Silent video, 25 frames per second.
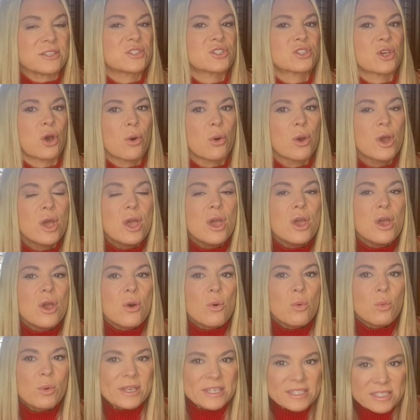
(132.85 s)
So
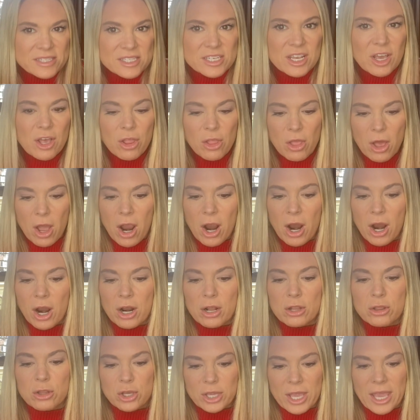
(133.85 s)
we still
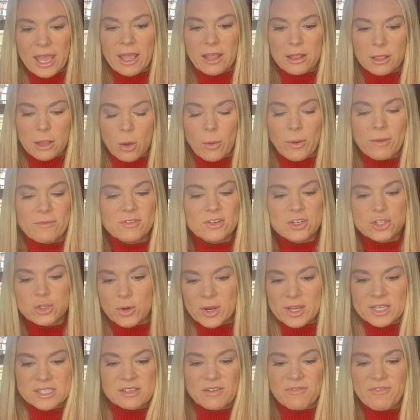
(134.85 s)
are looking at low inventory
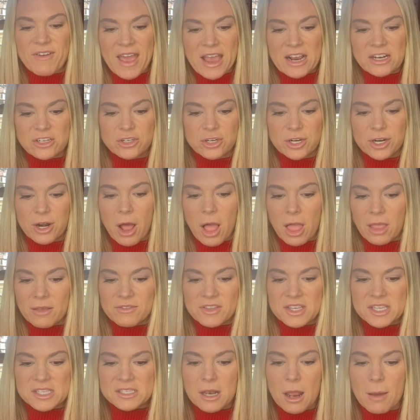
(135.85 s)
as a factor in all of
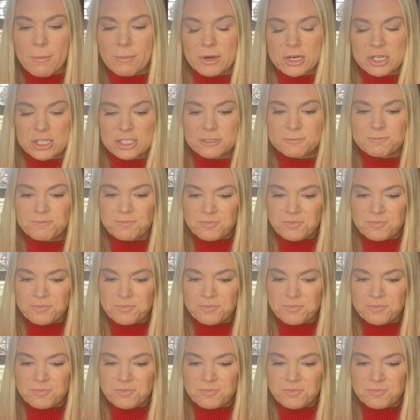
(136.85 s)
these numbers.